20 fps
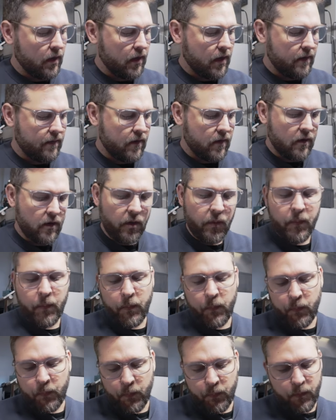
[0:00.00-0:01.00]
give it a little
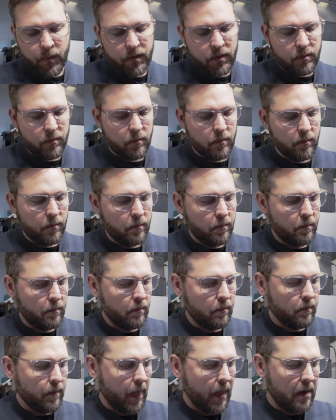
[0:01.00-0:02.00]
bit
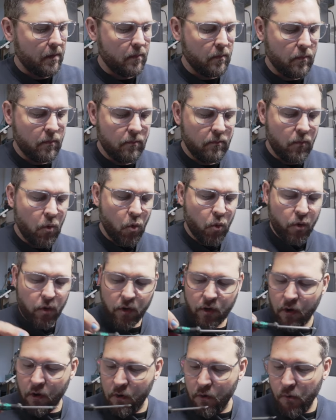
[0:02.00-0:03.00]
more
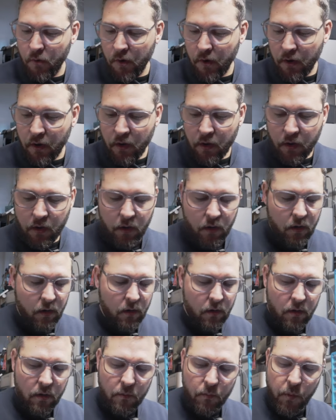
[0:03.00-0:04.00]
go.
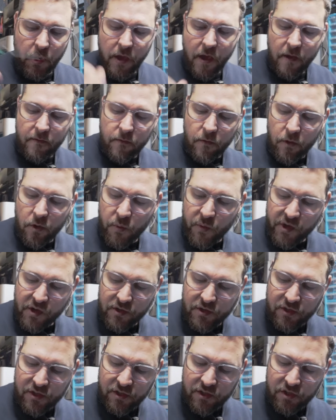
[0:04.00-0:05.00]
Be careful though,
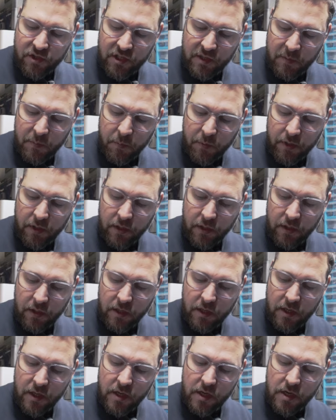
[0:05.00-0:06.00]
because these cheap
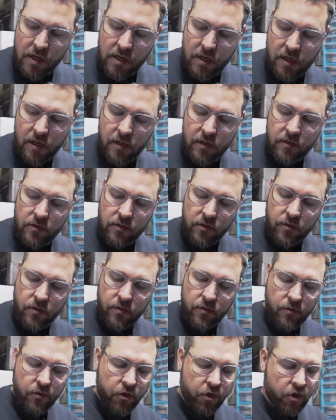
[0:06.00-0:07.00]

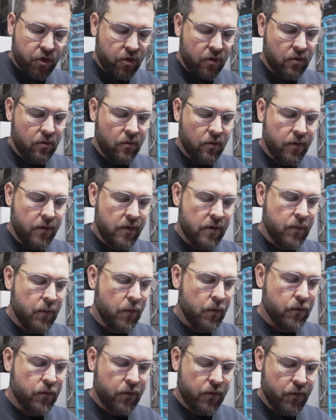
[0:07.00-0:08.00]
screws, or these
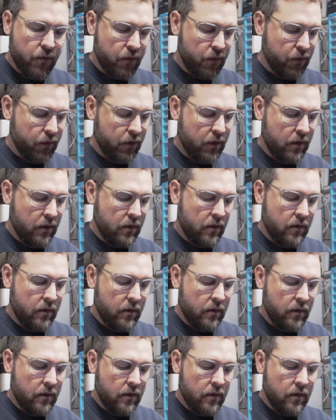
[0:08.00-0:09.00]
small screws,
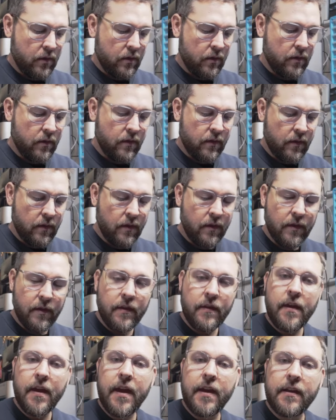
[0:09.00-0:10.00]

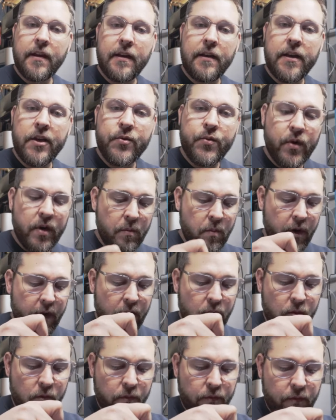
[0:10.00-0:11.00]
the head can literally
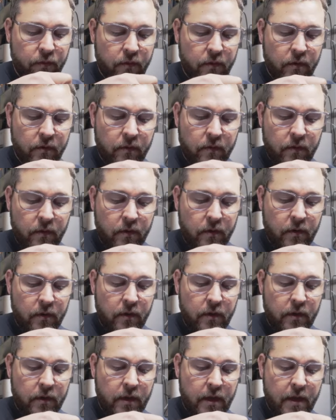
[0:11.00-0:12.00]
break off,
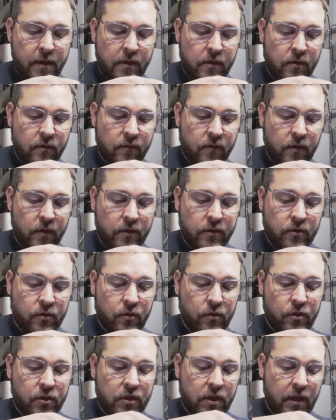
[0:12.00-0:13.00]
and then you've got a
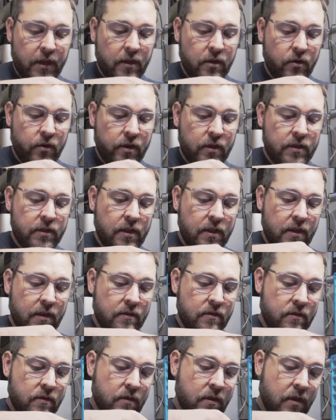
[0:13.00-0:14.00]
screw stuck in your heatset
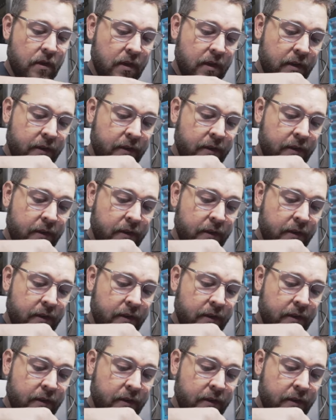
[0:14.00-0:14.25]
insert.